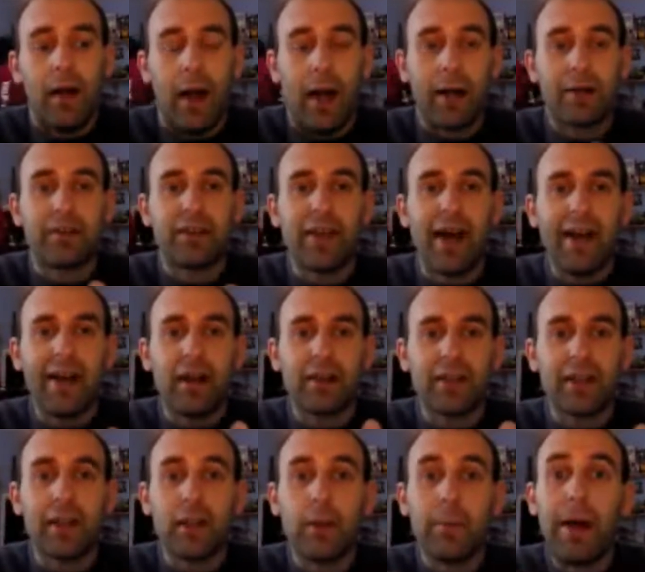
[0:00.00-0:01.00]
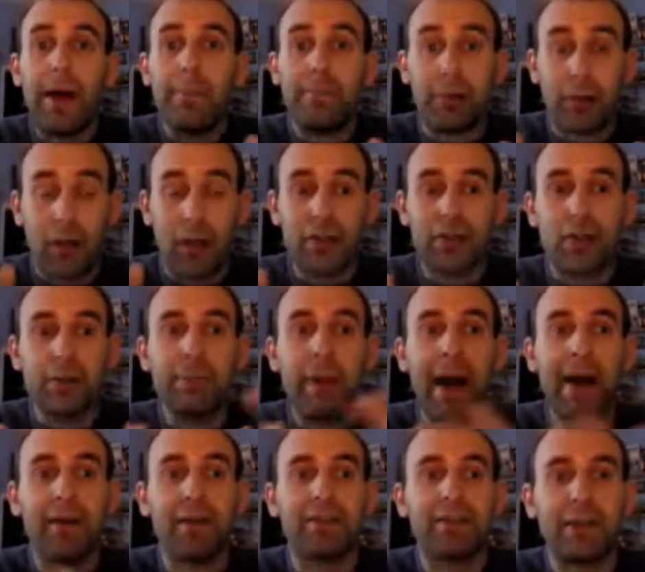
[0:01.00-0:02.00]
And today I did a little bit of price
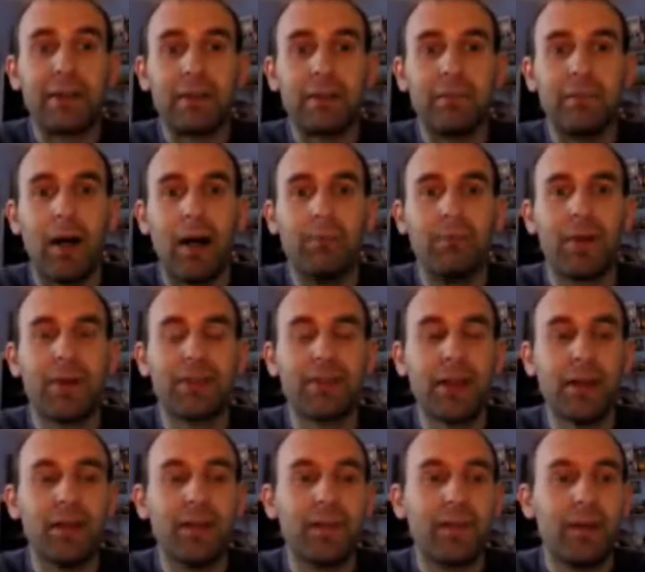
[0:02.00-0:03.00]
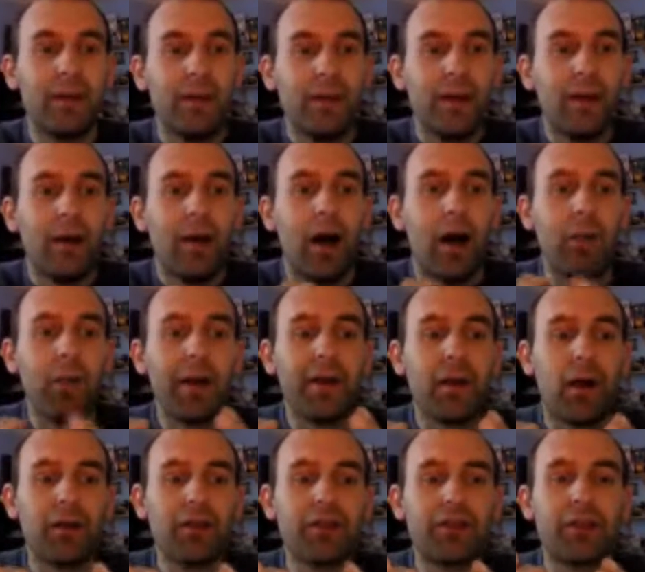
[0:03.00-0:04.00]
comparison um, myself. I
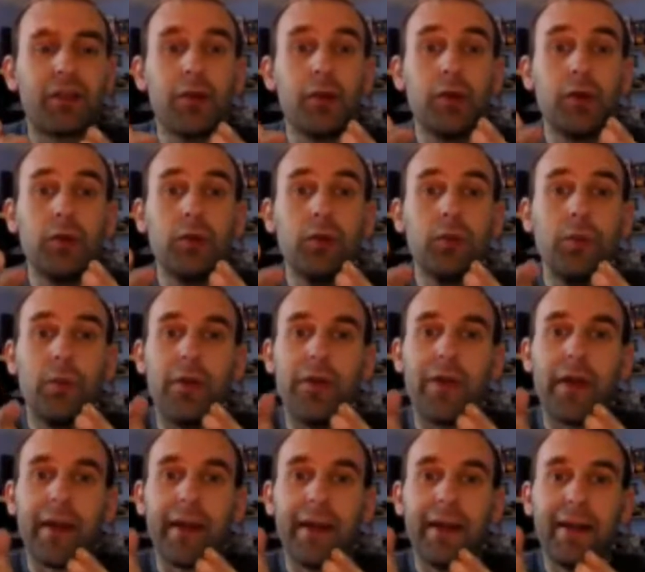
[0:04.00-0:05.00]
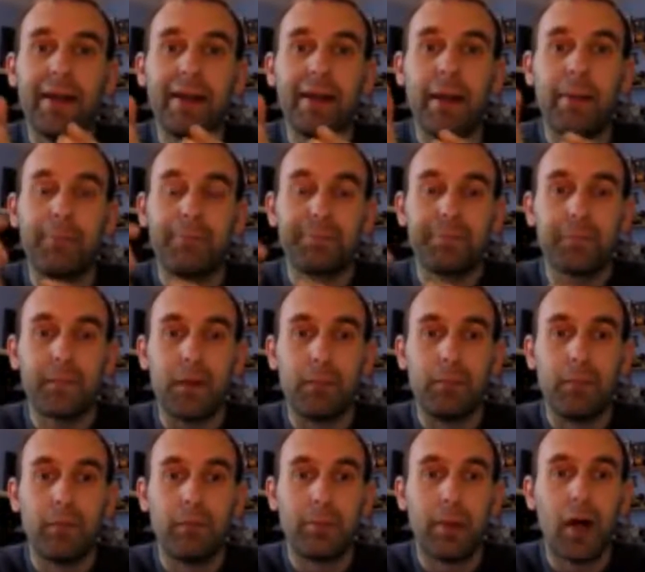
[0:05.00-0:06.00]
went on to the
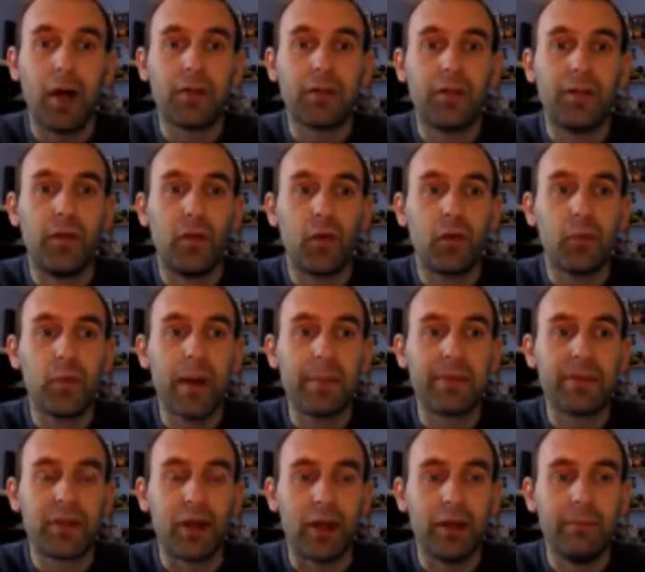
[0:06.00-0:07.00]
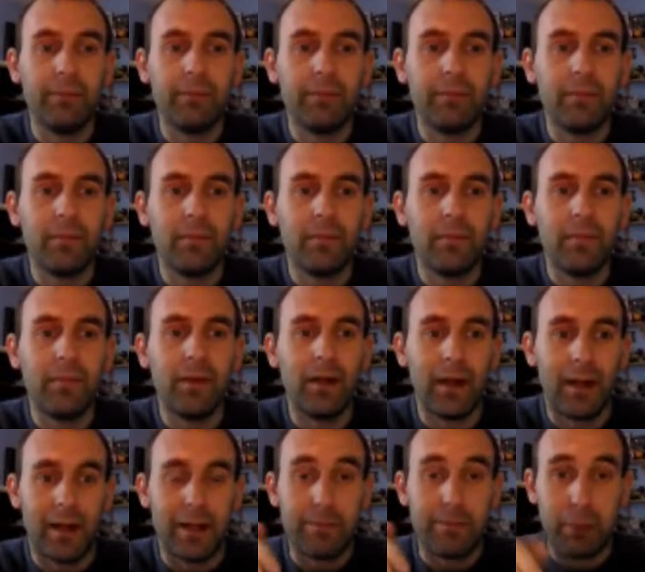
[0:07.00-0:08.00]
Parcel Force website
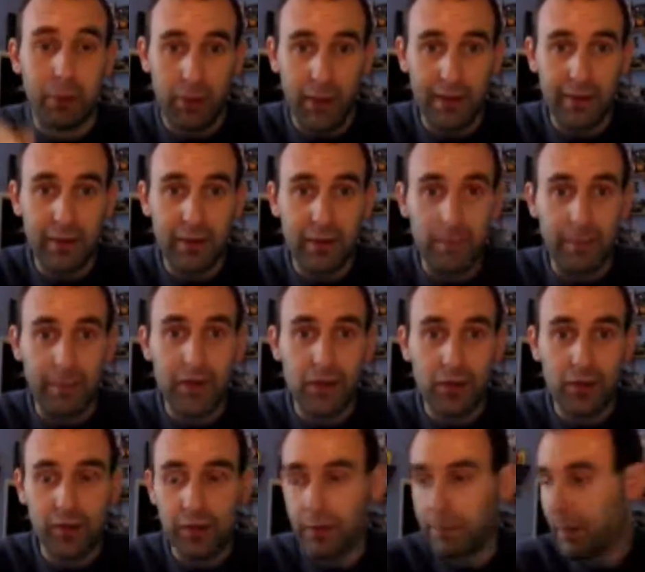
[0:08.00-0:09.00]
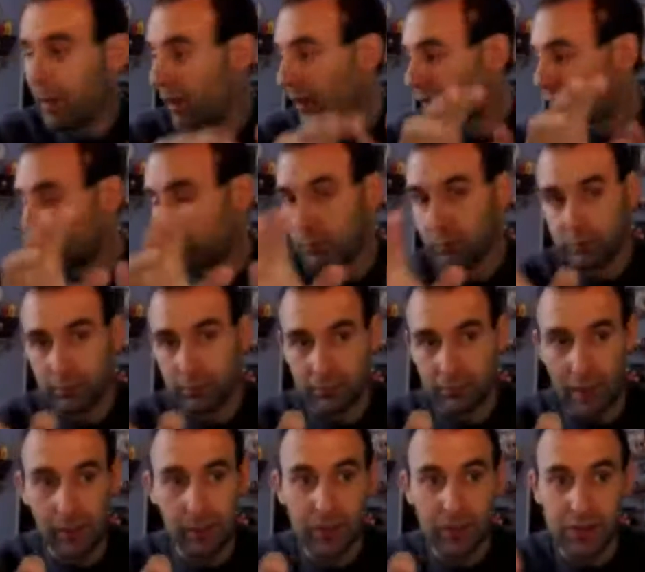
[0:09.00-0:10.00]
and put in the dimensions of the
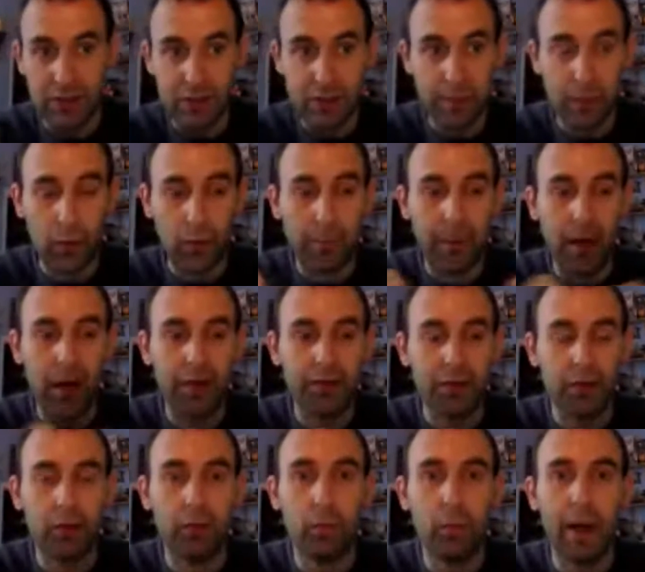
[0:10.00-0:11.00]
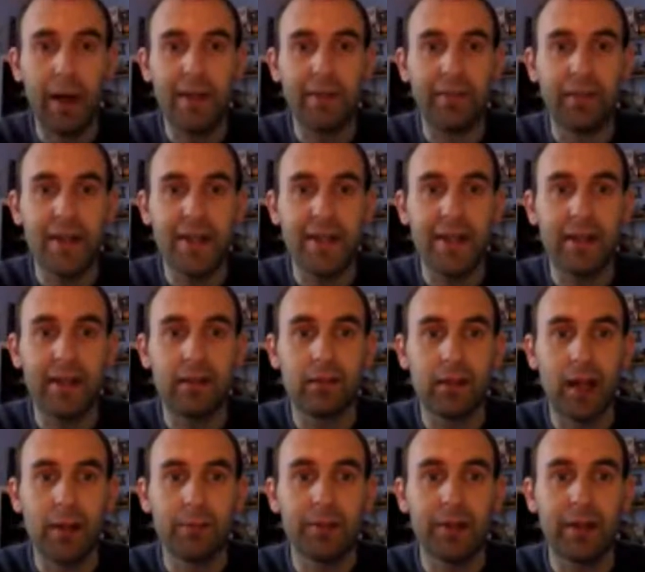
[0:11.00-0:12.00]
parcel, uh, which is a small parcel, weighed three
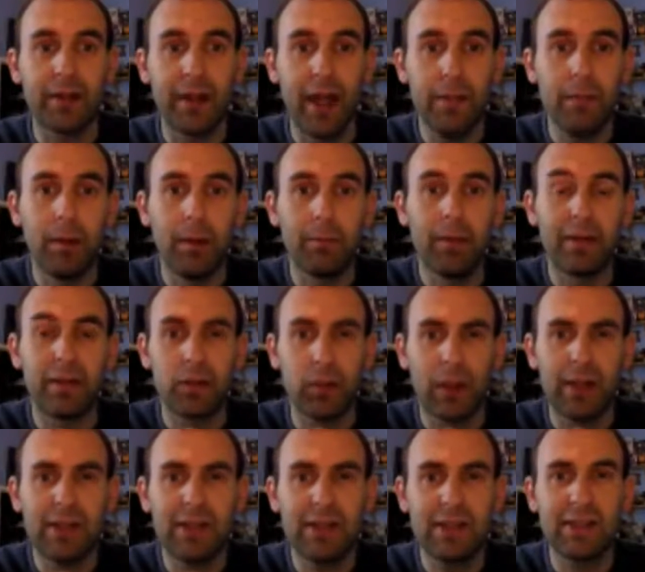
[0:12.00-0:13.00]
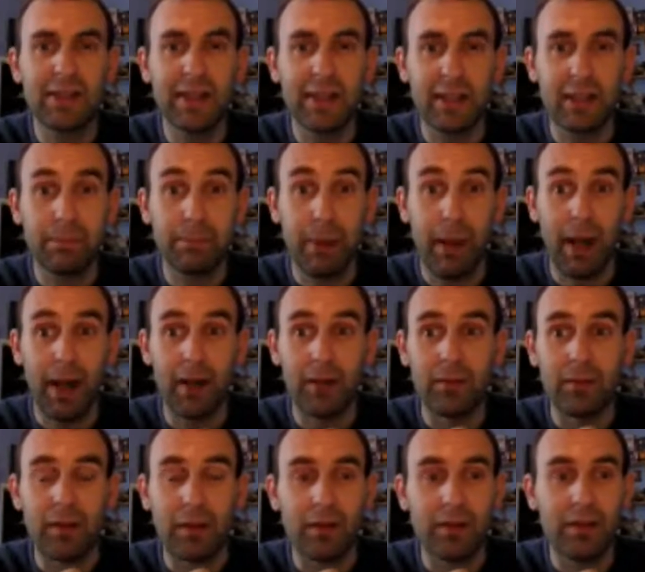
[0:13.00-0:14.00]
kilograms. It came up at 26
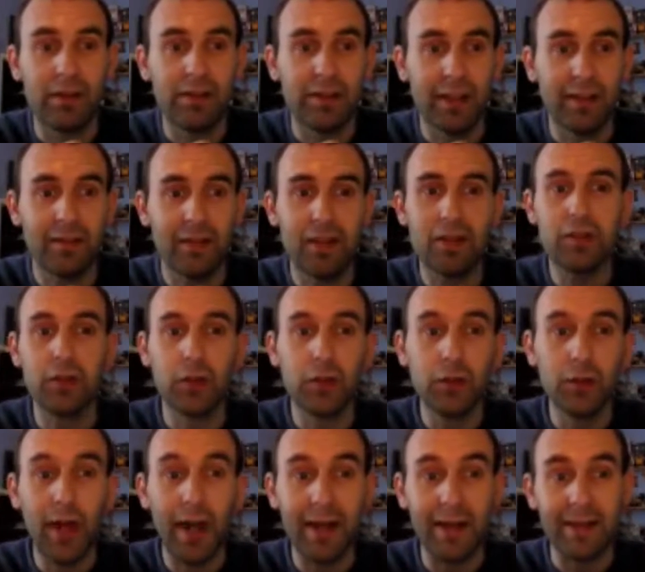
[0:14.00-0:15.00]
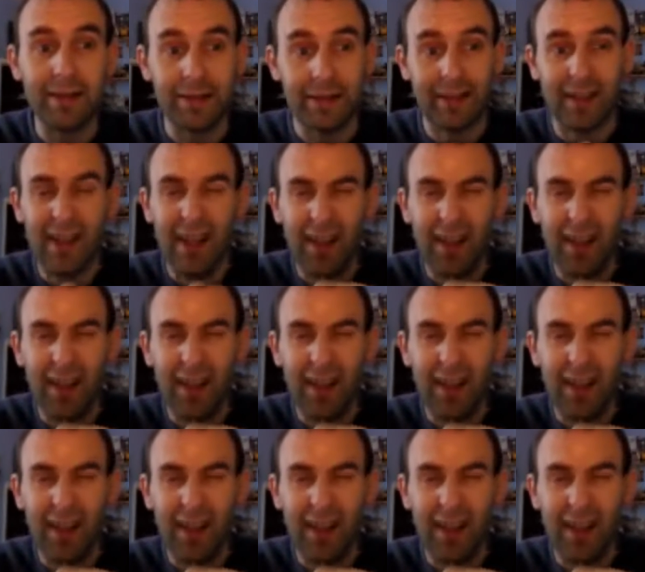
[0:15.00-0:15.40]
pound to send it two days.